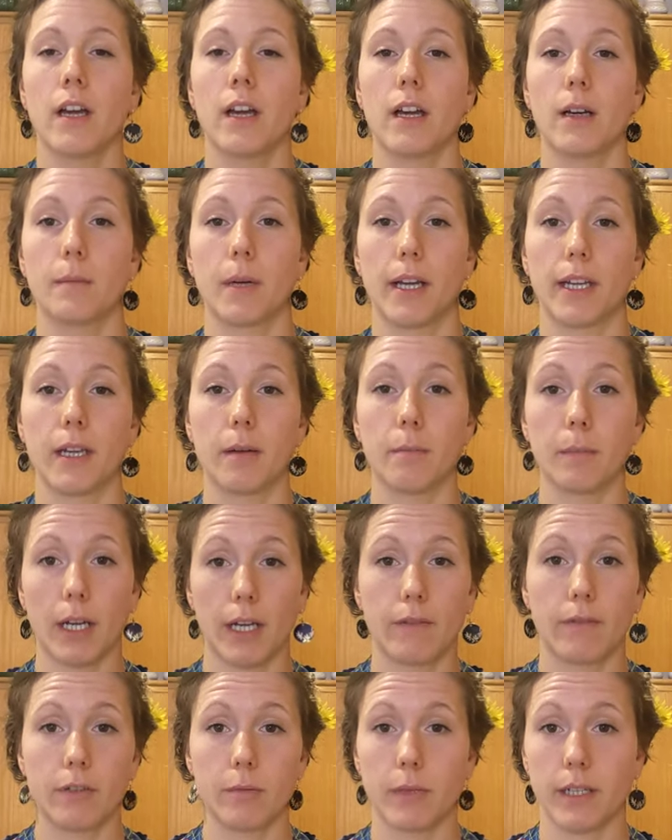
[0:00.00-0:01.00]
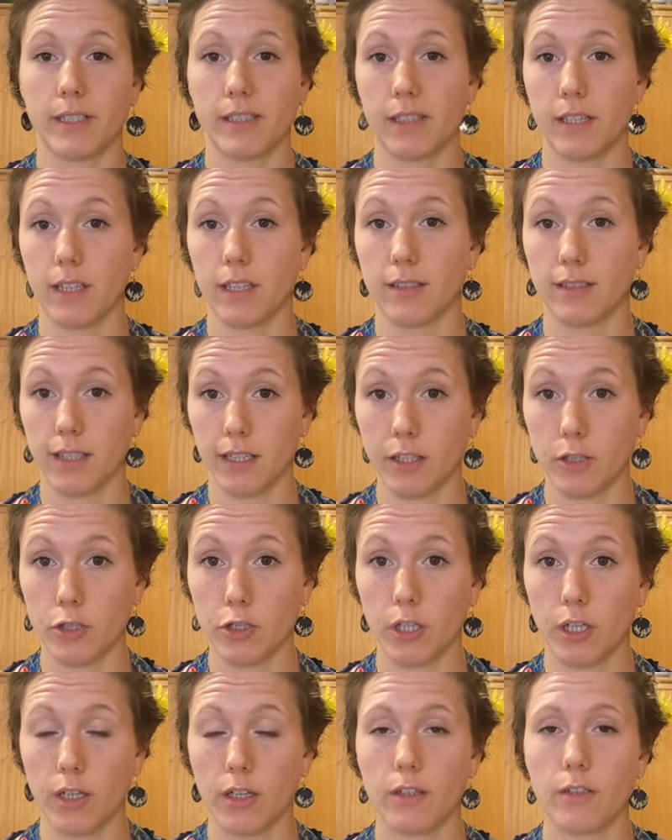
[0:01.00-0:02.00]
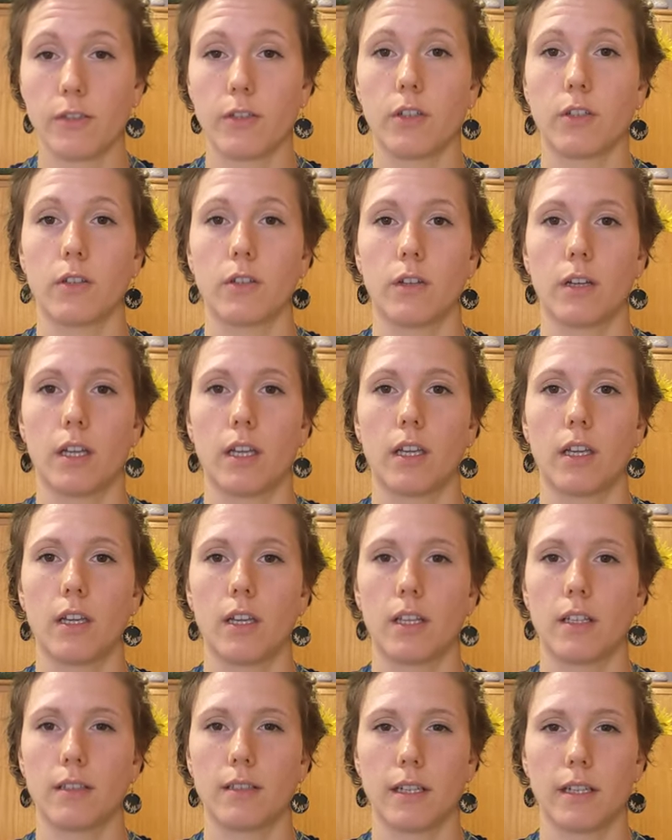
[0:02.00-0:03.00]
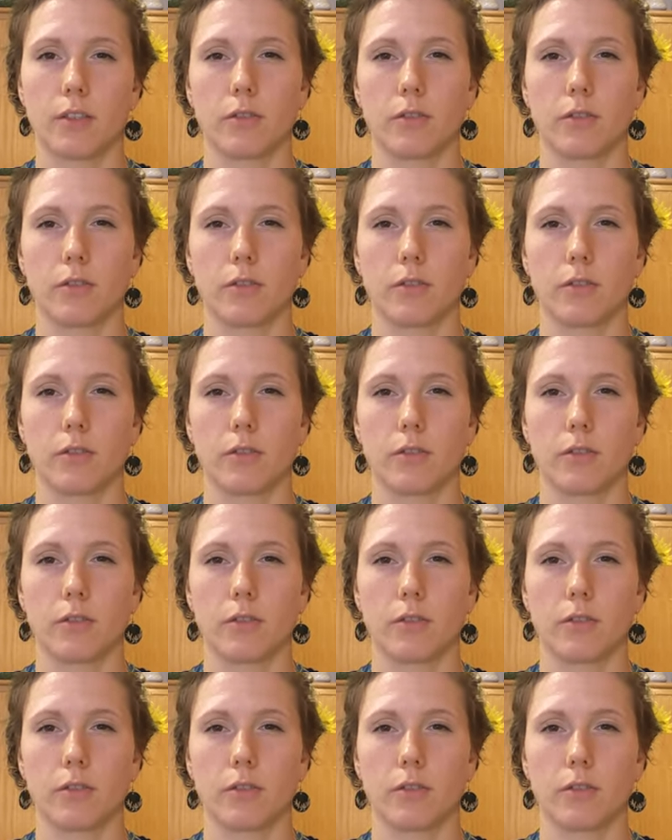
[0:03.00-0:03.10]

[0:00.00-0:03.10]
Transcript: Um, I get mine from my CSA share, so it is